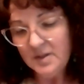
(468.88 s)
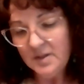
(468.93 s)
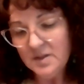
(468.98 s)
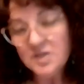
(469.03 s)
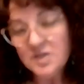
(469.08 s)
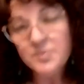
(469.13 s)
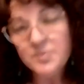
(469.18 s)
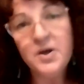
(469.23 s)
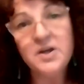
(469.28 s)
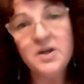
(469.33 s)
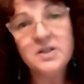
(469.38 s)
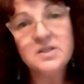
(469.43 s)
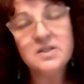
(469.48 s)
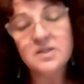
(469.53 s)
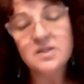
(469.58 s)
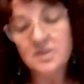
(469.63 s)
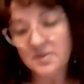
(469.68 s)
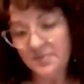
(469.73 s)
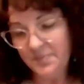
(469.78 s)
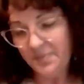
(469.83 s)

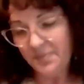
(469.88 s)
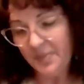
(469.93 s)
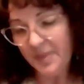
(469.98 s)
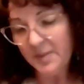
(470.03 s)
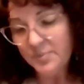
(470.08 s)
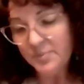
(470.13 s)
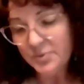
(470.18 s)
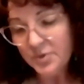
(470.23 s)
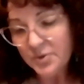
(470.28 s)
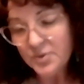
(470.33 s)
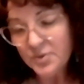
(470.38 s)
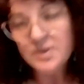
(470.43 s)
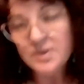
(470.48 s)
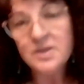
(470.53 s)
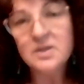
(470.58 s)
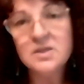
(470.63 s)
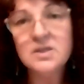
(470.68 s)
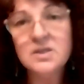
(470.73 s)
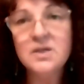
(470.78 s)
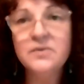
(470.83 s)
Spots,
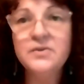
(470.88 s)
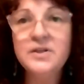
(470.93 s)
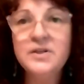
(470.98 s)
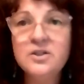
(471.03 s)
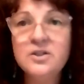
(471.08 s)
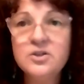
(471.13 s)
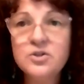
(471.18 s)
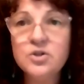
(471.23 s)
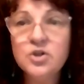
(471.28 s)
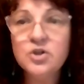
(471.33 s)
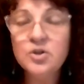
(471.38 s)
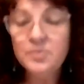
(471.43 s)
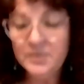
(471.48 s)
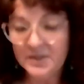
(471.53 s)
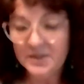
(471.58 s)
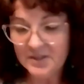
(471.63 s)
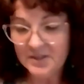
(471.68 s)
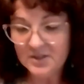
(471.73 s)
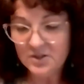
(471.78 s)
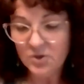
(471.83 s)
bruises of
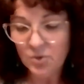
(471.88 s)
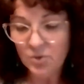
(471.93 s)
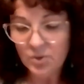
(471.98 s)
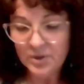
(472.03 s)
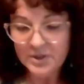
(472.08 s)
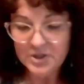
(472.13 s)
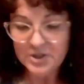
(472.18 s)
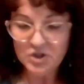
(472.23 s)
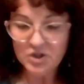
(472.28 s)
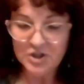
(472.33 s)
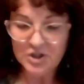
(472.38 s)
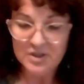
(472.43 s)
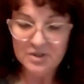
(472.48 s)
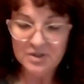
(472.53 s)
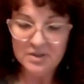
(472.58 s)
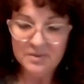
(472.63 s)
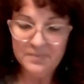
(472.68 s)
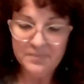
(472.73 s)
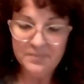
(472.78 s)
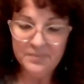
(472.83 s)
indeterminate
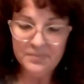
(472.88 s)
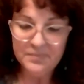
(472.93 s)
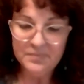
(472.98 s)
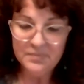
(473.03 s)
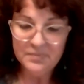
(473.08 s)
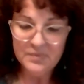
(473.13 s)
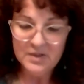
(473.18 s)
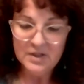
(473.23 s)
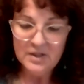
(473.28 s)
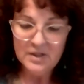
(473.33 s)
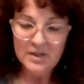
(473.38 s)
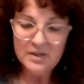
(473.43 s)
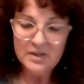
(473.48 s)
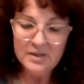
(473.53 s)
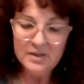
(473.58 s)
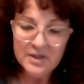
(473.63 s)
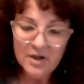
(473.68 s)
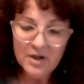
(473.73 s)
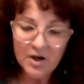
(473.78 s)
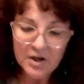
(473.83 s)
origin.
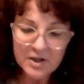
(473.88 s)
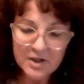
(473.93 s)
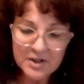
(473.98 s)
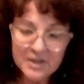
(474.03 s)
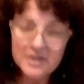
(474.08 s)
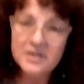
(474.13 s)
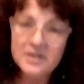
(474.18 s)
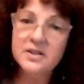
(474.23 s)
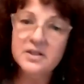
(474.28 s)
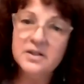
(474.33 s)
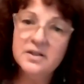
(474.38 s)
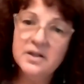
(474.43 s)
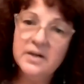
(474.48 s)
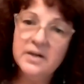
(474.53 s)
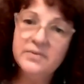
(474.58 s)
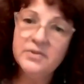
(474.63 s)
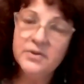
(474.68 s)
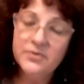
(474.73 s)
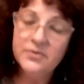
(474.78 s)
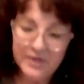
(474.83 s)
The arc
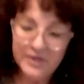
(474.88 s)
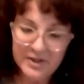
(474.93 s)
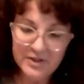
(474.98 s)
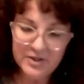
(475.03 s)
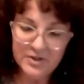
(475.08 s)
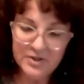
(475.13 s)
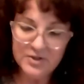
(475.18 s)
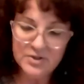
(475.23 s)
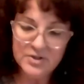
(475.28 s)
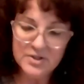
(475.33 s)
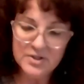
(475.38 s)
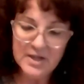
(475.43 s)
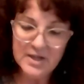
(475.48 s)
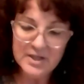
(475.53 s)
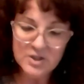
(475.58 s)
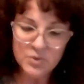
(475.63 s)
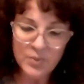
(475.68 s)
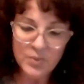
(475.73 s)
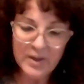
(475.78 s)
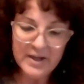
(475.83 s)
of the fingers
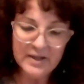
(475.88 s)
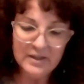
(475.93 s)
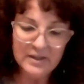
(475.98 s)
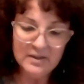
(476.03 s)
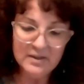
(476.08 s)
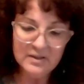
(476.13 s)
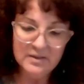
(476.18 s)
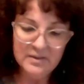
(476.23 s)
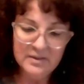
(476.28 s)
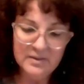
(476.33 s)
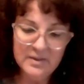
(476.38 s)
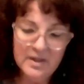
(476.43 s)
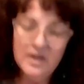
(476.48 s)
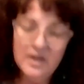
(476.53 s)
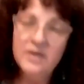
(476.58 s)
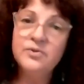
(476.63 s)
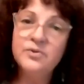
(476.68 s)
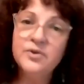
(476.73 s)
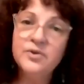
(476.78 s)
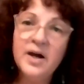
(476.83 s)
as well,
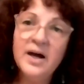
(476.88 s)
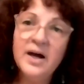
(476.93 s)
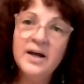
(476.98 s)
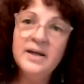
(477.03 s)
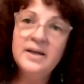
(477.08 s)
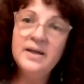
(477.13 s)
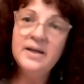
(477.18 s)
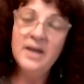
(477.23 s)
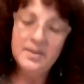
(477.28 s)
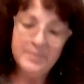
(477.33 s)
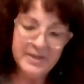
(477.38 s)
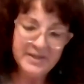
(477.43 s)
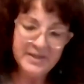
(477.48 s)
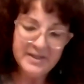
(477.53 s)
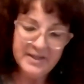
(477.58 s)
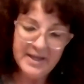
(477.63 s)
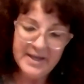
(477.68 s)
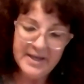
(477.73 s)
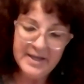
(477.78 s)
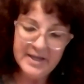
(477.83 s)
for I am at
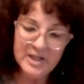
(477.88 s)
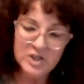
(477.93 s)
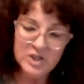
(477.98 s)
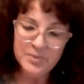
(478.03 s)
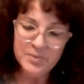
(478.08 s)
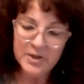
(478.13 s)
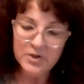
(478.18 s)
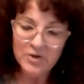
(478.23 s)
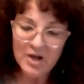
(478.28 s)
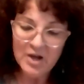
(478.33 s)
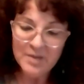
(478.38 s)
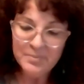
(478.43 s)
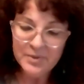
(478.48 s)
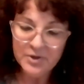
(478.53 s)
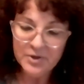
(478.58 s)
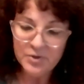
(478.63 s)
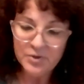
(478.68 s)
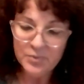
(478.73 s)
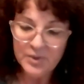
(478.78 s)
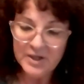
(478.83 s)
the age my
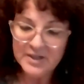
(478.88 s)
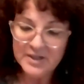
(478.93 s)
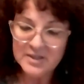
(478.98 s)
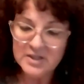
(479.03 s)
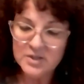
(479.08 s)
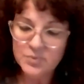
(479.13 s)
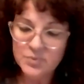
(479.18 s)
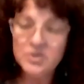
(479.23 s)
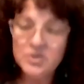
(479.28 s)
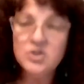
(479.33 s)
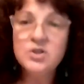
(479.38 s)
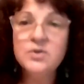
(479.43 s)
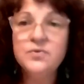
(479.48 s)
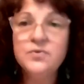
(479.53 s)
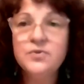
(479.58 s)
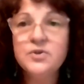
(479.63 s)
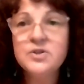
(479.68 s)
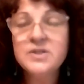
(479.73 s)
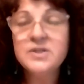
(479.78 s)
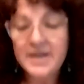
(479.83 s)
grandmother was when she
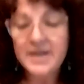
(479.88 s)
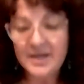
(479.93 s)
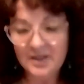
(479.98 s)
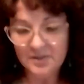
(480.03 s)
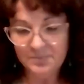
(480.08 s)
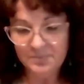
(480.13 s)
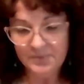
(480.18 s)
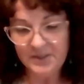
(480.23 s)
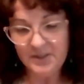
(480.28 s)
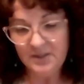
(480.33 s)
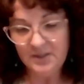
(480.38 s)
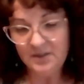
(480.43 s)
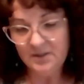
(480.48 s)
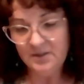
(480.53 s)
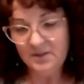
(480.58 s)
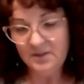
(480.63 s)
first held me,